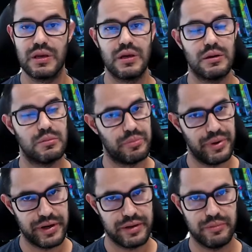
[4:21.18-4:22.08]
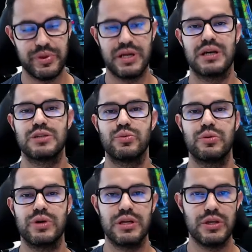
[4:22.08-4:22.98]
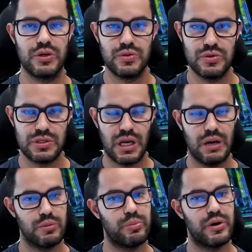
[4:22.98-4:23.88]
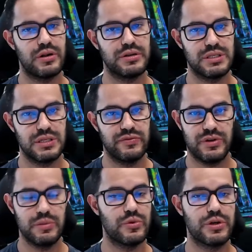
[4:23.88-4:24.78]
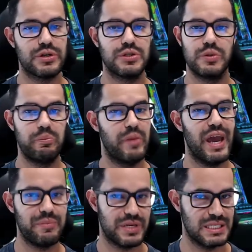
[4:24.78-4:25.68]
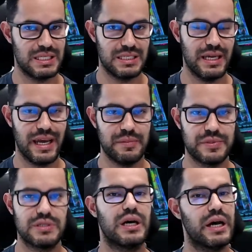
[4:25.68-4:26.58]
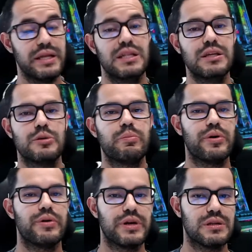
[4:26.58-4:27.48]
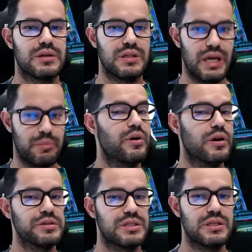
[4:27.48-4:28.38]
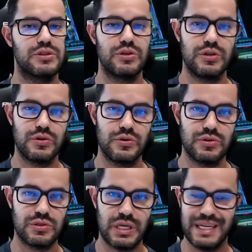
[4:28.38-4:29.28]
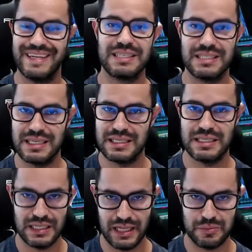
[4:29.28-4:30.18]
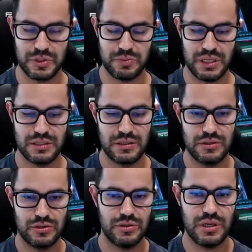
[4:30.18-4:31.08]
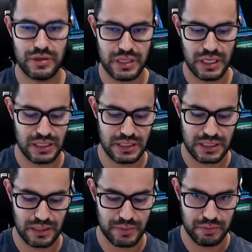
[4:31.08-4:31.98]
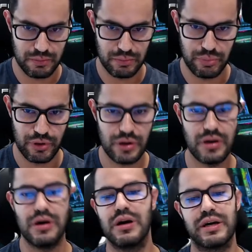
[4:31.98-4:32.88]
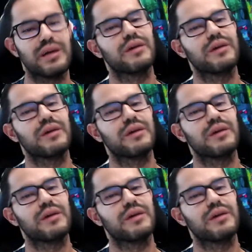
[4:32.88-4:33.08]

But because we want to use our policy framework to map existing apps, I need to point that policy to use an existing namespace. So in our case, it's going to be blog.